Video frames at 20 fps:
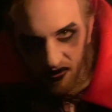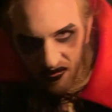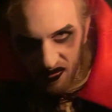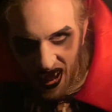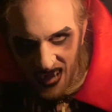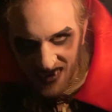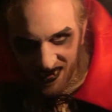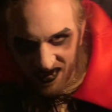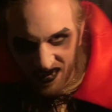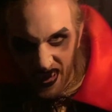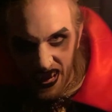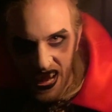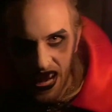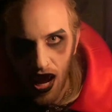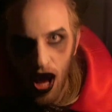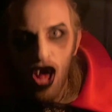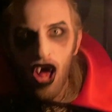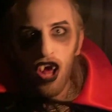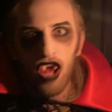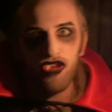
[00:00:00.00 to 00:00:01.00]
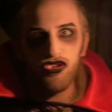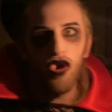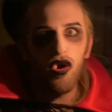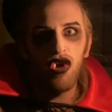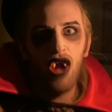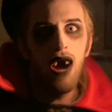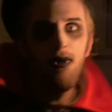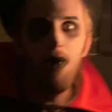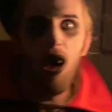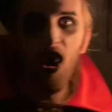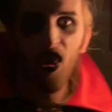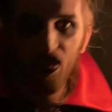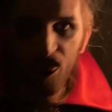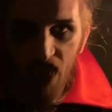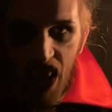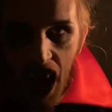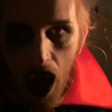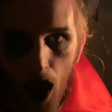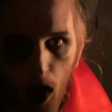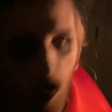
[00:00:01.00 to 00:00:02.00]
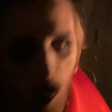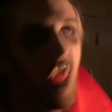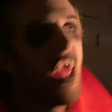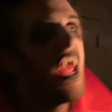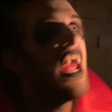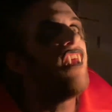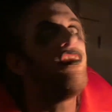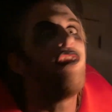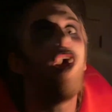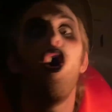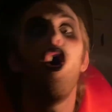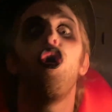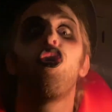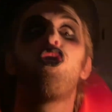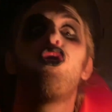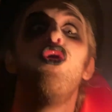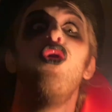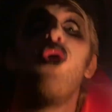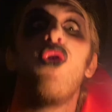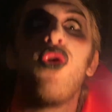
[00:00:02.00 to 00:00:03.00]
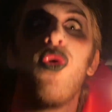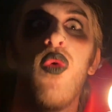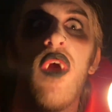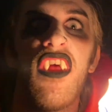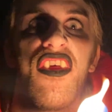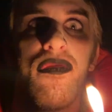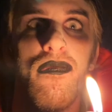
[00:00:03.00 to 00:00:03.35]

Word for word: nasty. So come on now and cook with